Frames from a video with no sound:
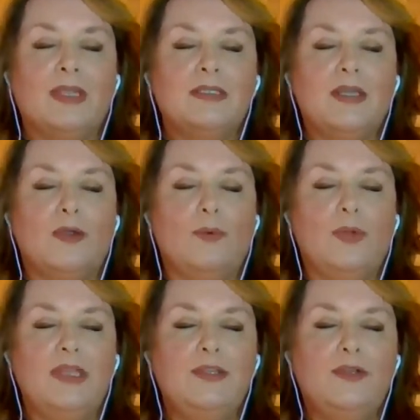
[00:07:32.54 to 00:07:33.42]
So
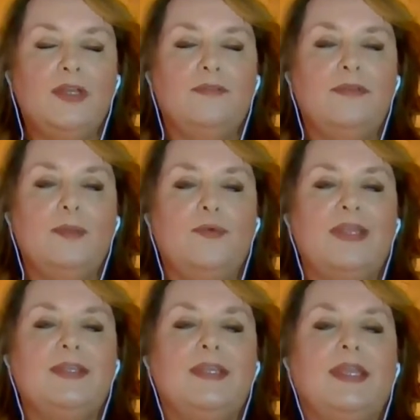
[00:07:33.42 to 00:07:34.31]
with your lovely
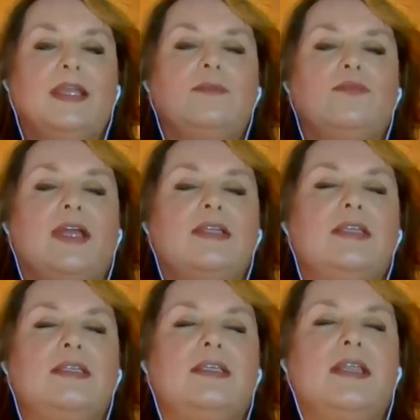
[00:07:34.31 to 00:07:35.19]
breath again,
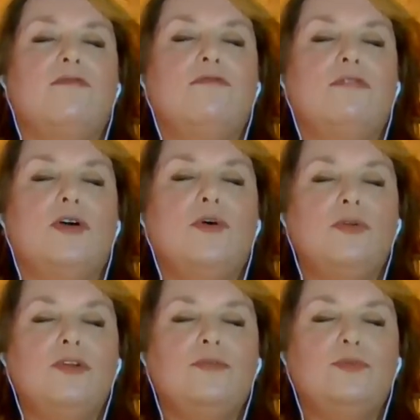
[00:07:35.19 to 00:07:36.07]
practicing that
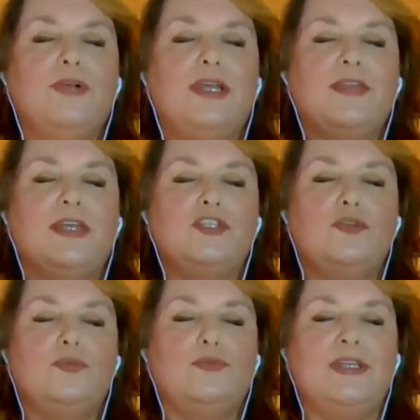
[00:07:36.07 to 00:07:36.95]
roll of breath as
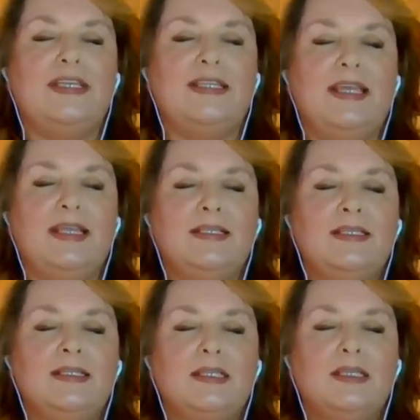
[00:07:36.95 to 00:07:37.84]
you breathe in,
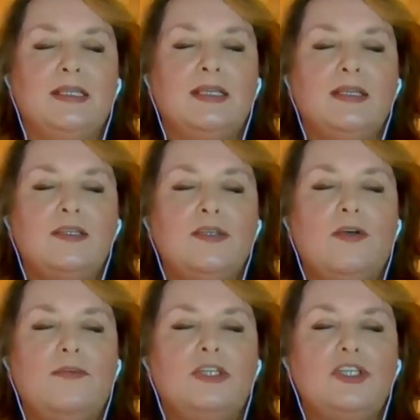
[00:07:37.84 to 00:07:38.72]

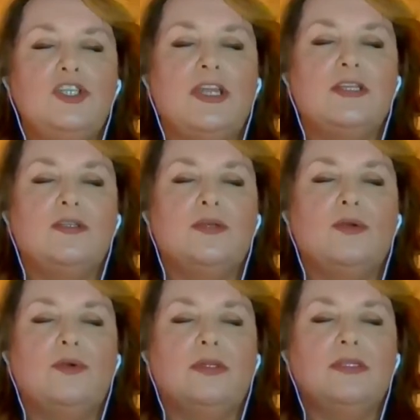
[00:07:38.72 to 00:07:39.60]
soft and
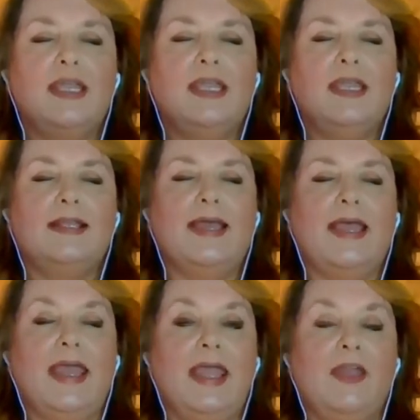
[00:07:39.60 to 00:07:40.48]
gentle, taking that
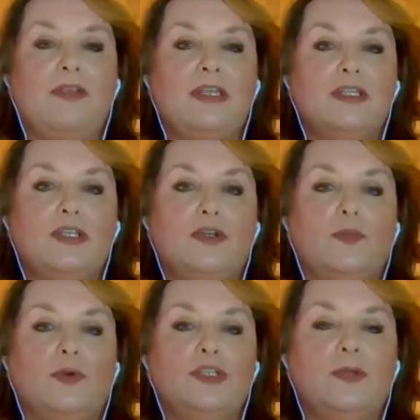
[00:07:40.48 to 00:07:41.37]
air into your
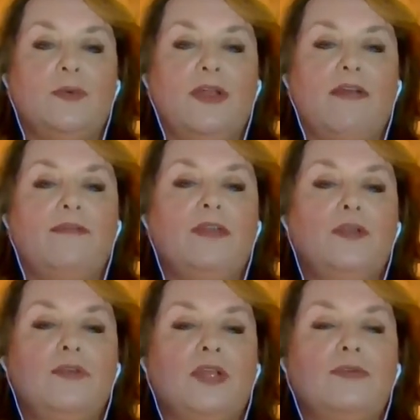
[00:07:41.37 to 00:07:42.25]
body wherever
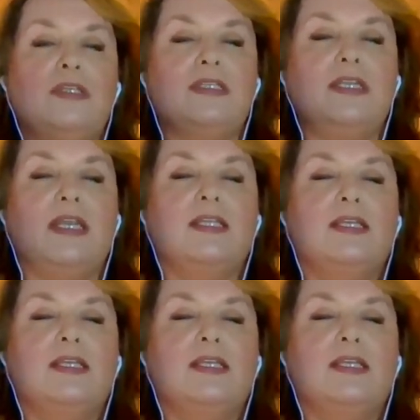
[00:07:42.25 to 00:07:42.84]
you notice it.